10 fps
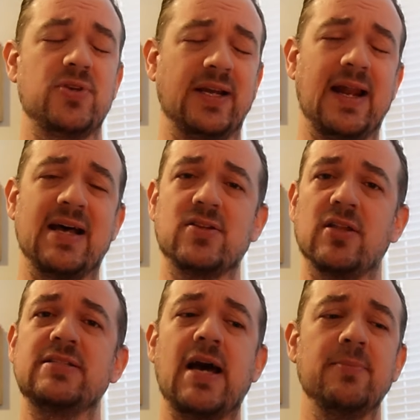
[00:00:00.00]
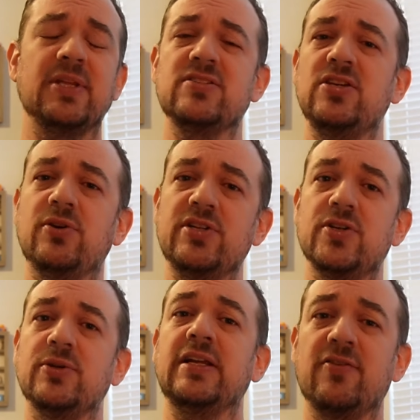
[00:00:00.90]
So I get asked all the time things that you can
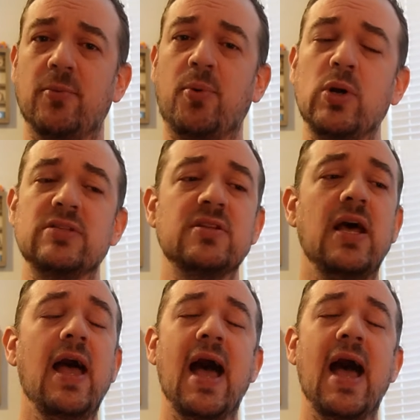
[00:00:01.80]
do in the different ports